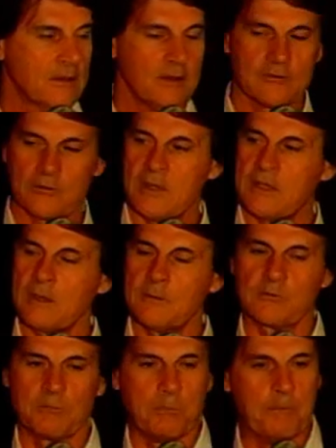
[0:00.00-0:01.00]
So he
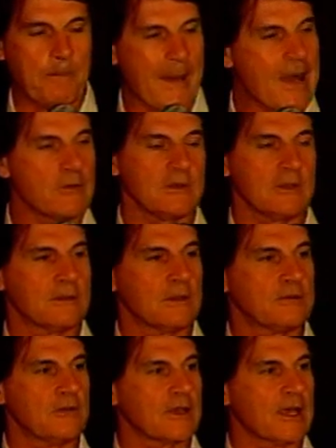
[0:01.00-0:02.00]
comes bounding into the
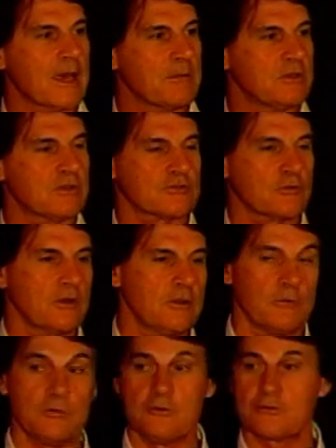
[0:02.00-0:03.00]
dugout. I mean, he just scored. You
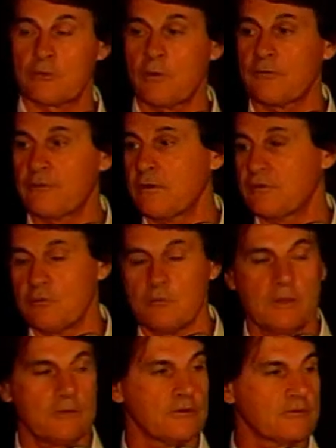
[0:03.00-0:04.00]
know, when you score first, you
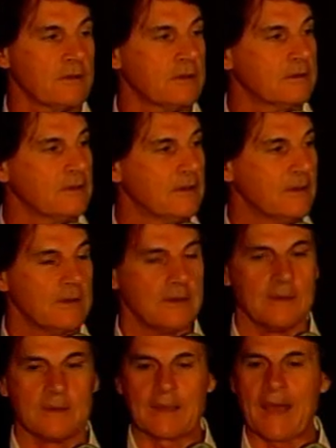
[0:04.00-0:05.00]
win usually.
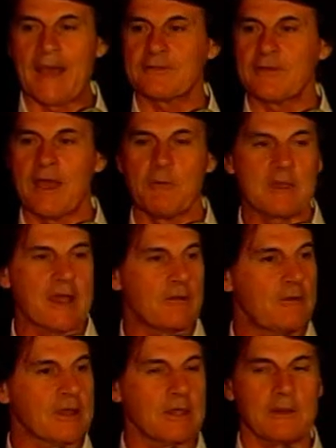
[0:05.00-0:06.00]
Guys are high. We got
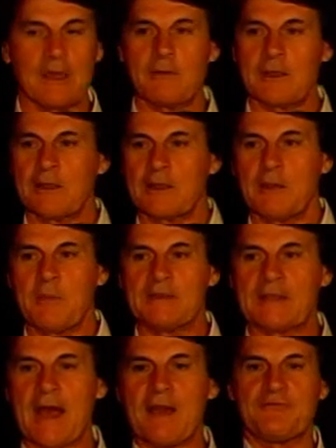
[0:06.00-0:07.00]
Rickey. Look, everybody's
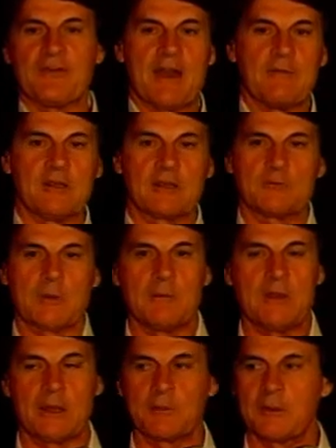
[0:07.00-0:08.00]
high-fiving. He comes by me, and I'm